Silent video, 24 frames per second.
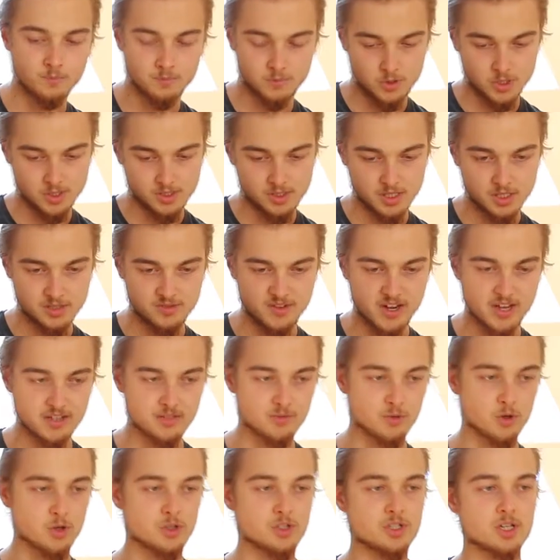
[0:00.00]
just as vice
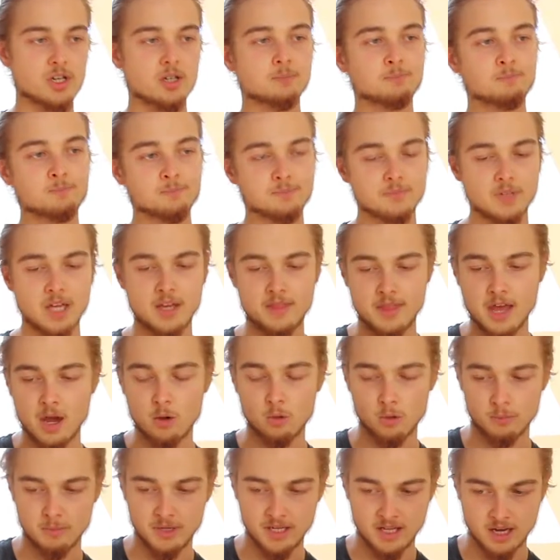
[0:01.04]
versa. And that
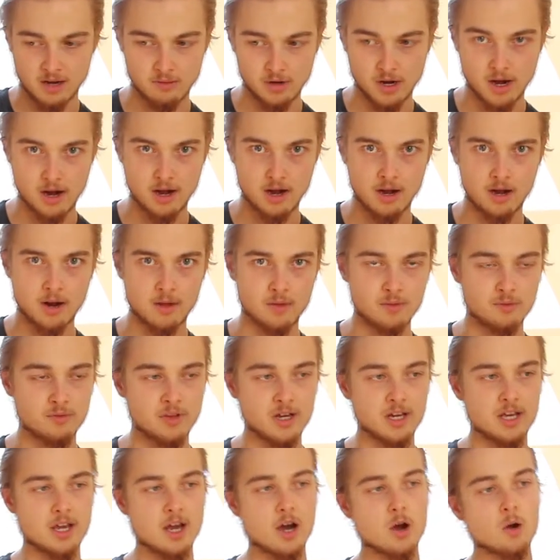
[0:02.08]
will be covered in another
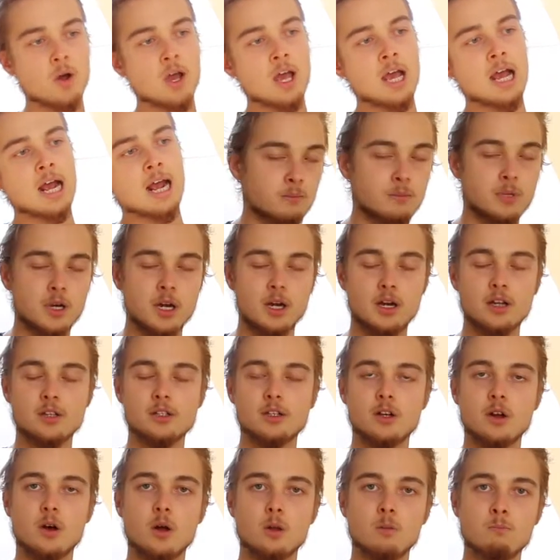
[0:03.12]
video. But it is
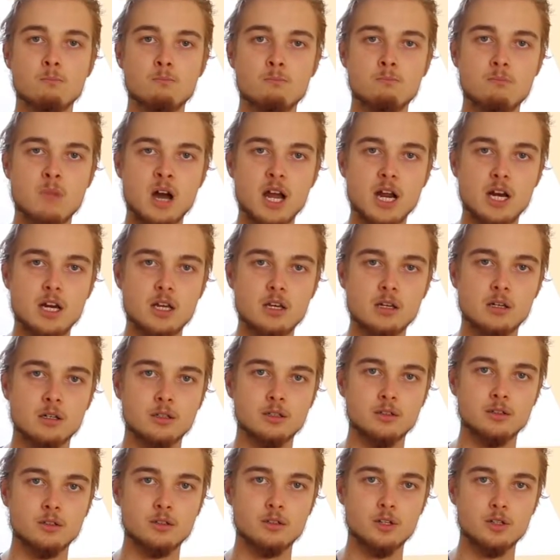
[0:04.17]
an almighty
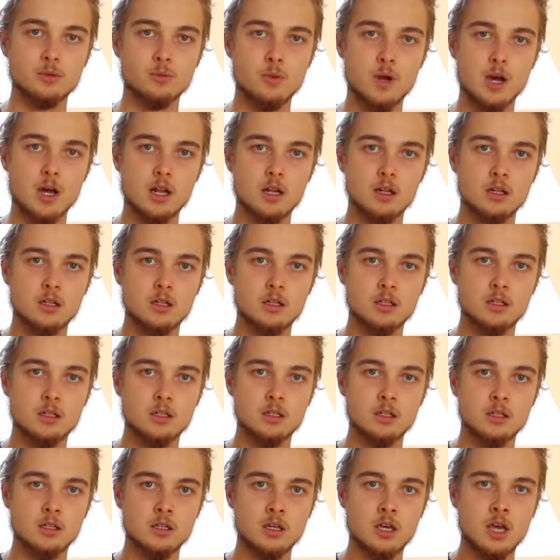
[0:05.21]
hunter as well.
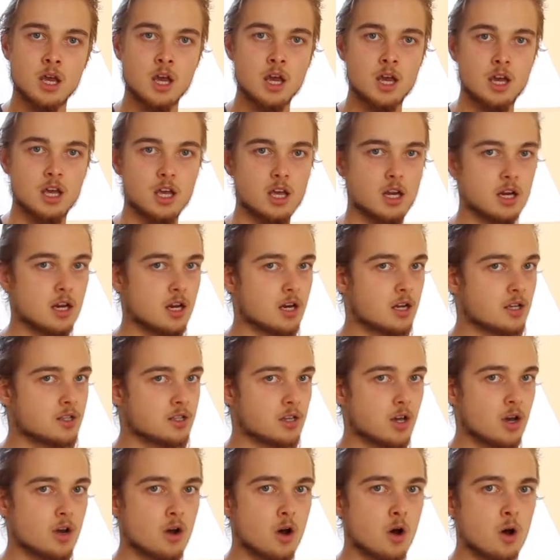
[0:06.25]
It is
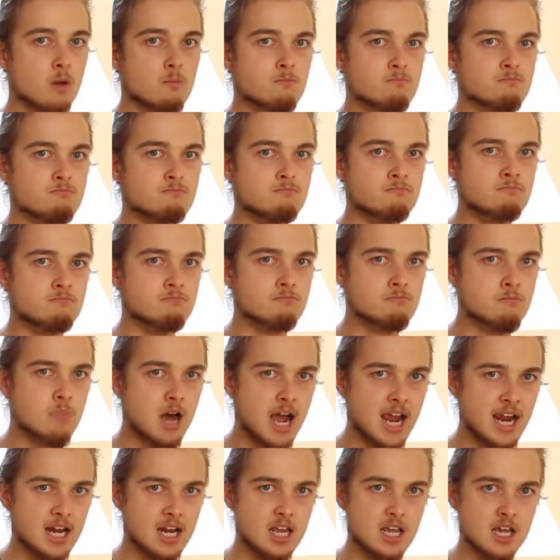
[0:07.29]
an
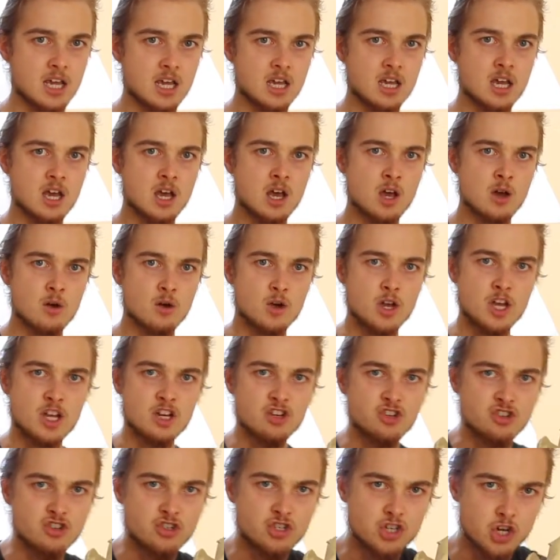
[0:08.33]
almighty
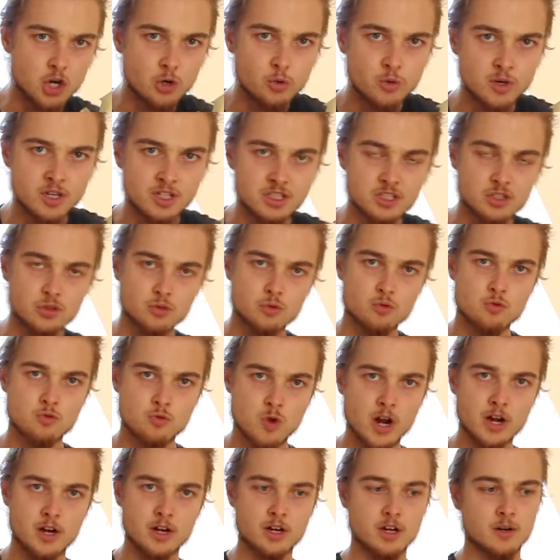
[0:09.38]
endurance
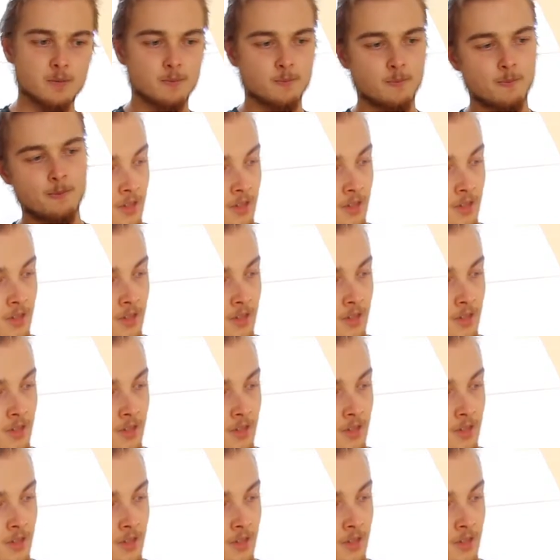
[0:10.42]
runner